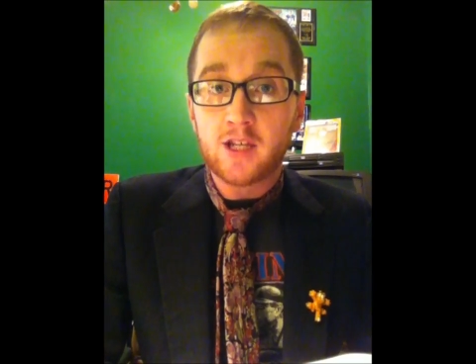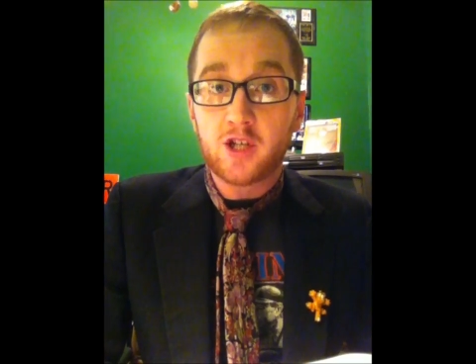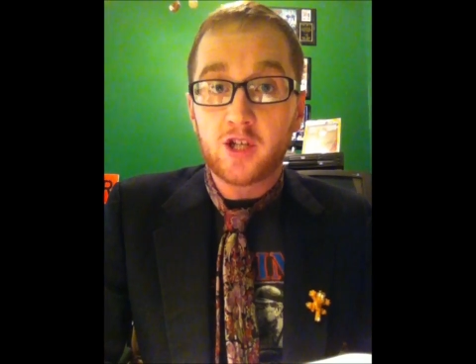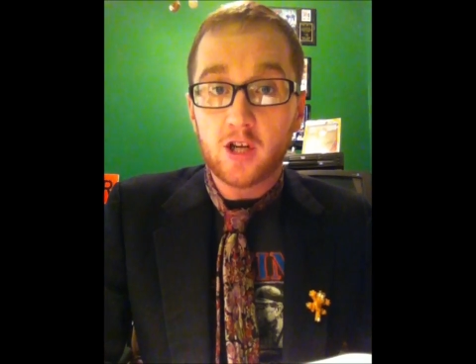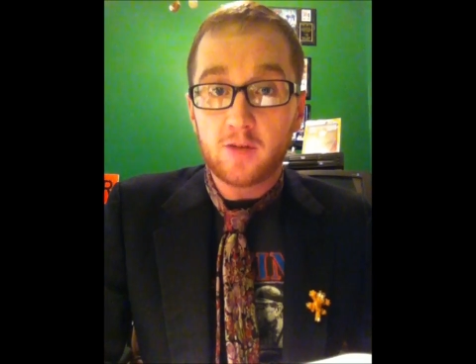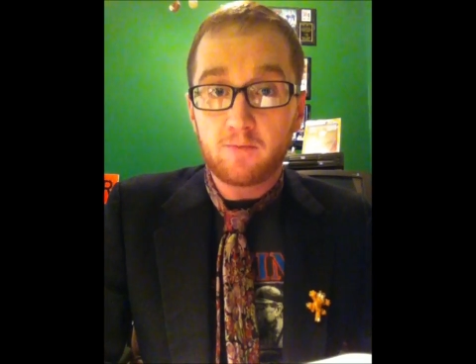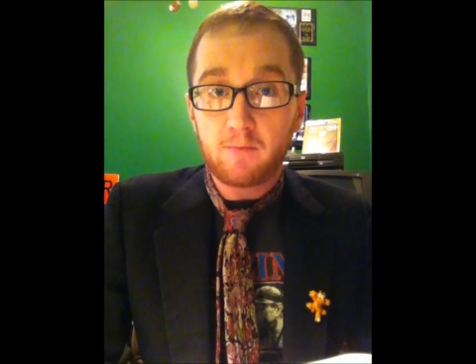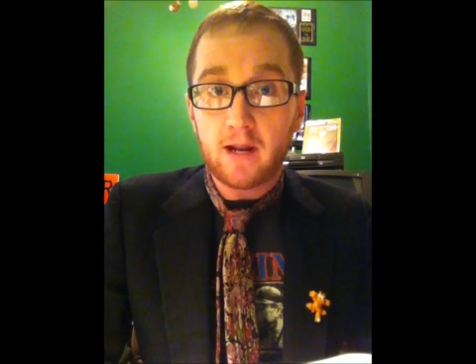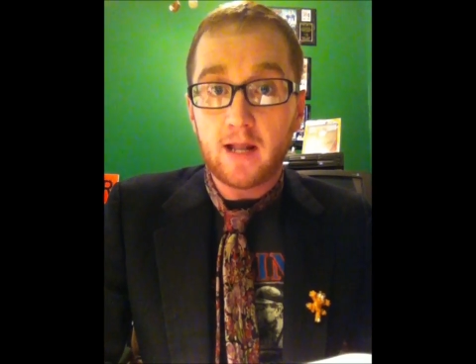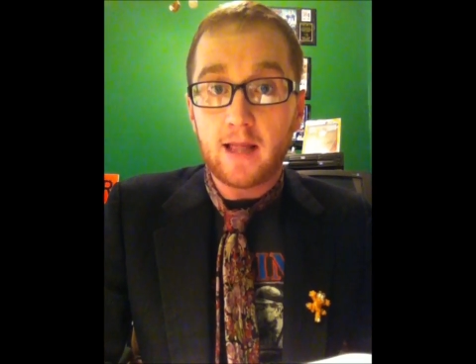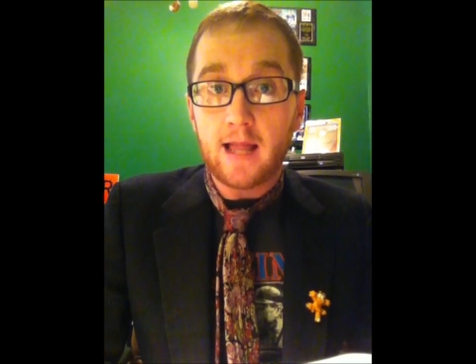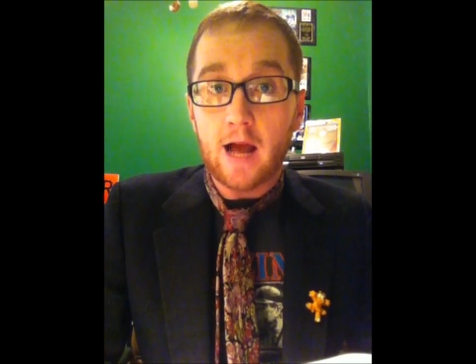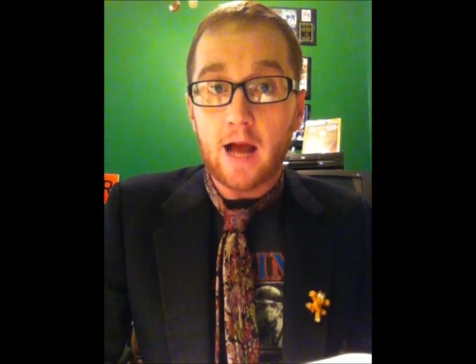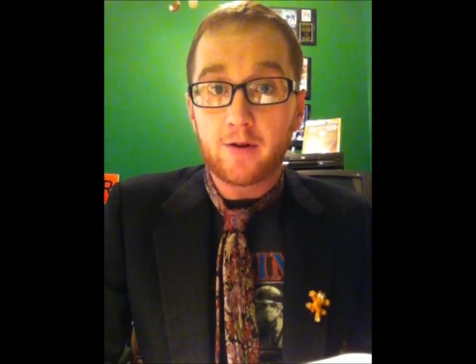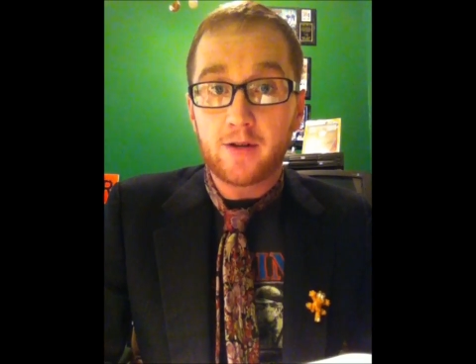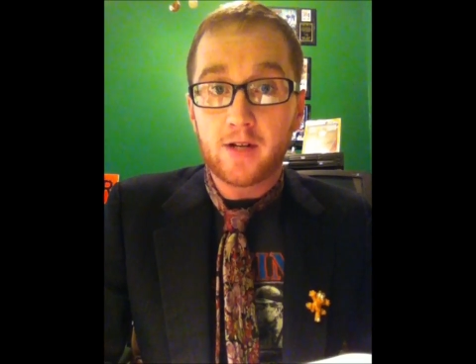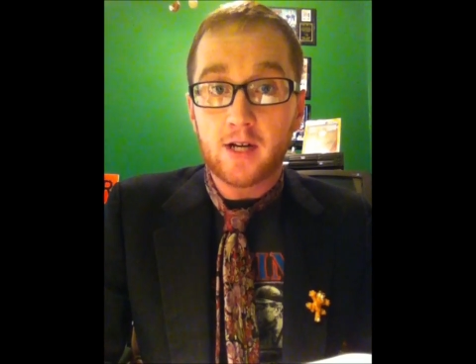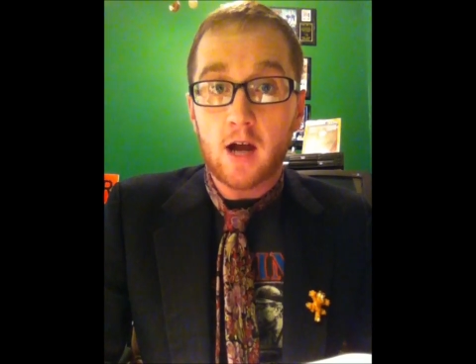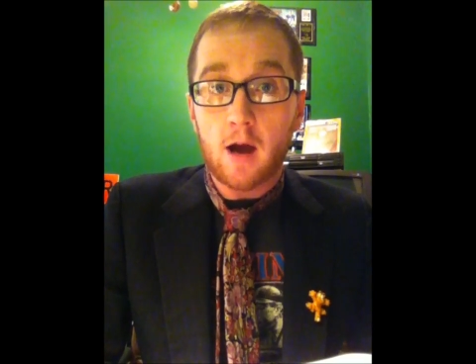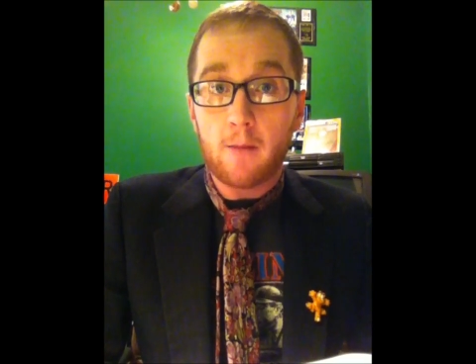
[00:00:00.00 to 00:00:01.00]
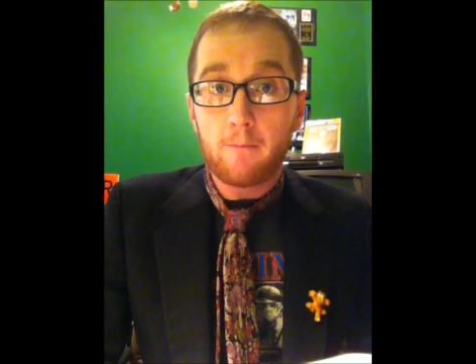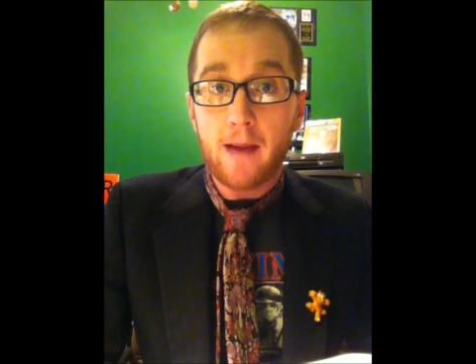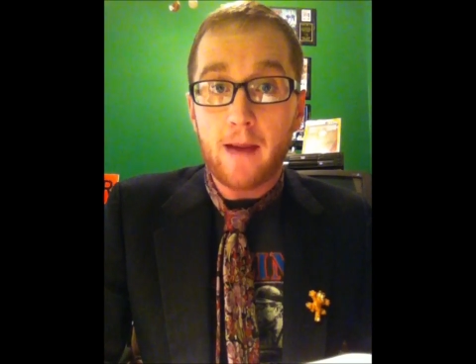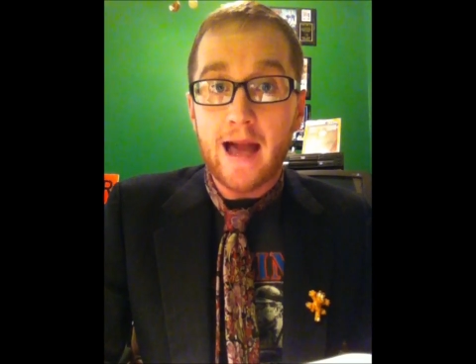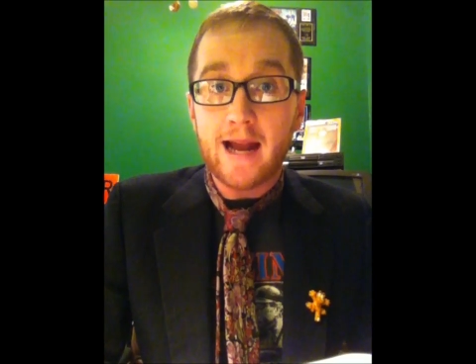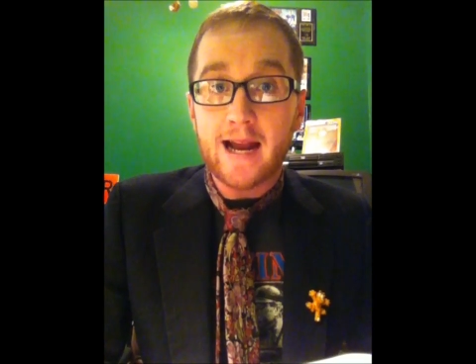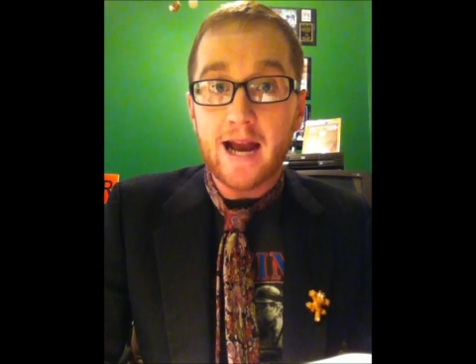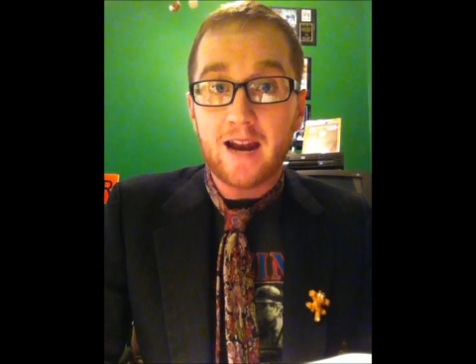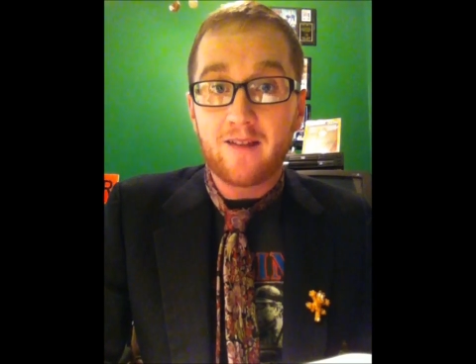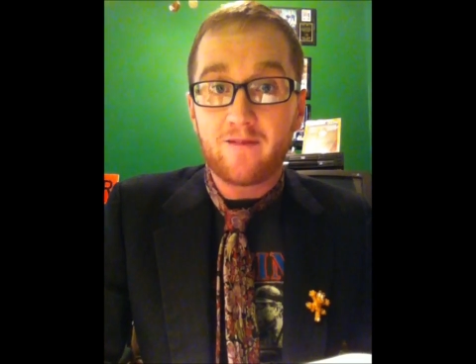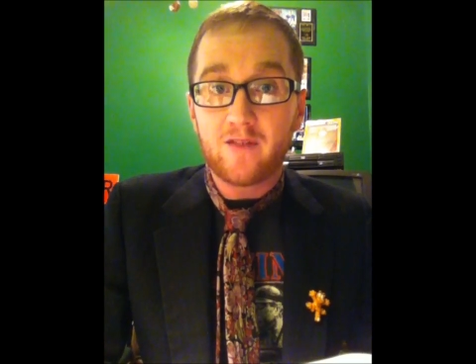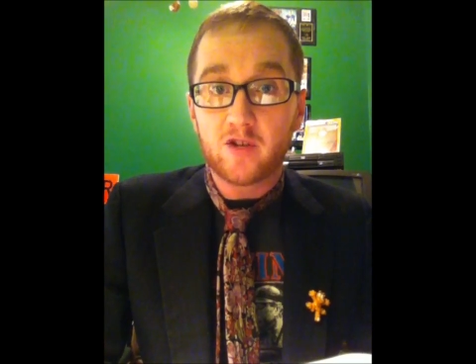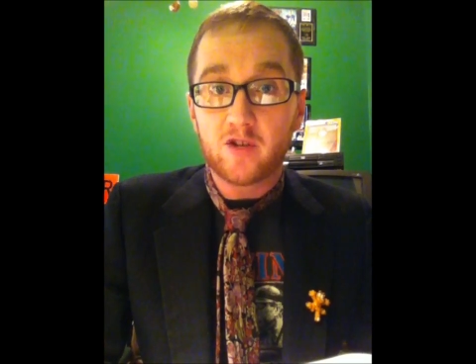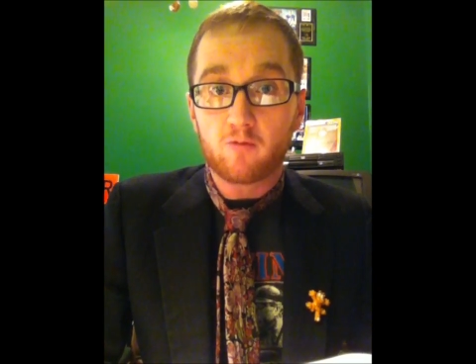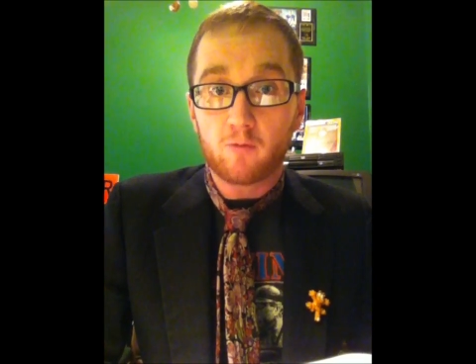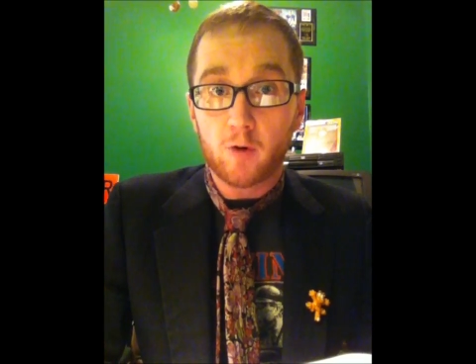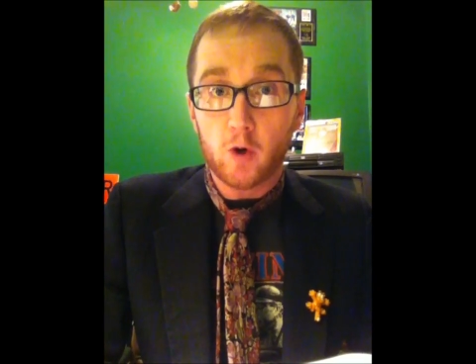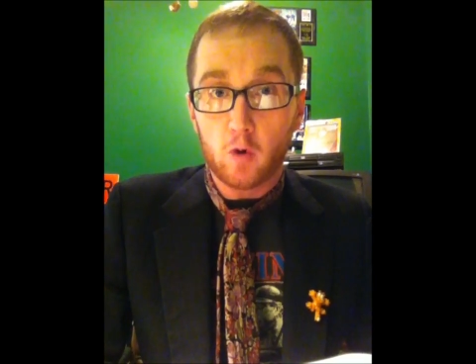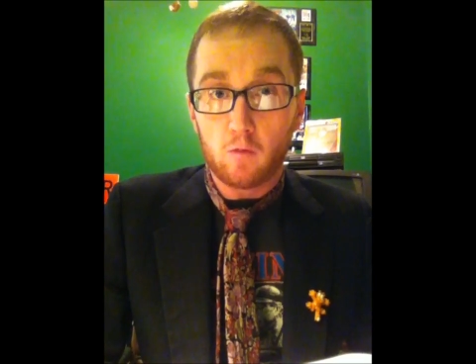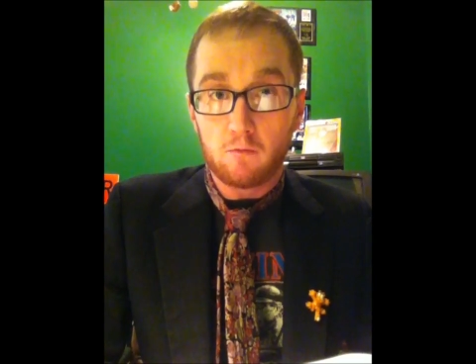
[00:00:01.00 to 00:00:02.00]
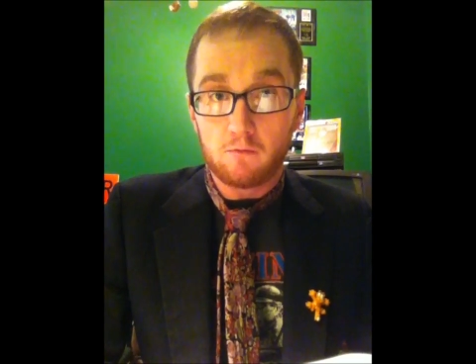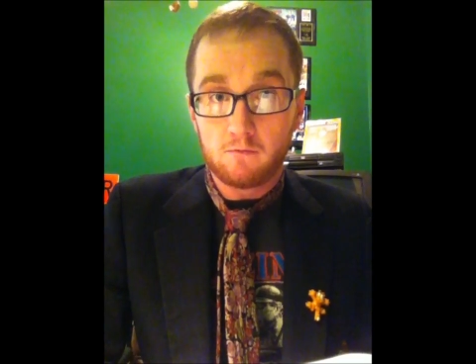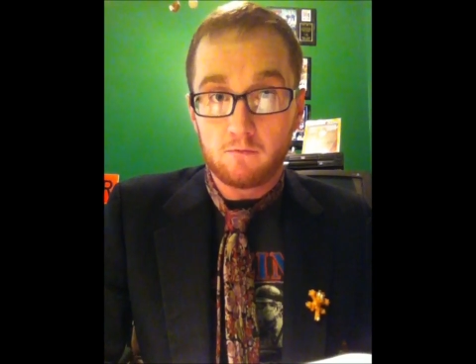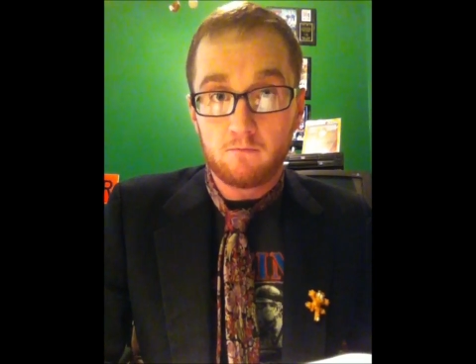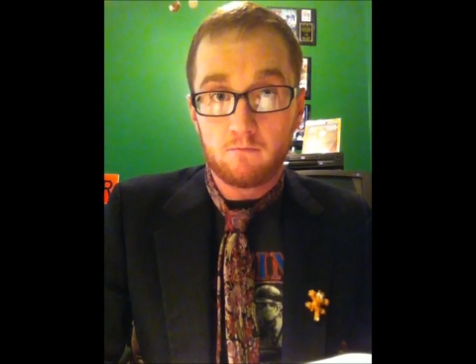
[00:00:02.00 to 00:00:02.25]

just been allowed to come back out of his room.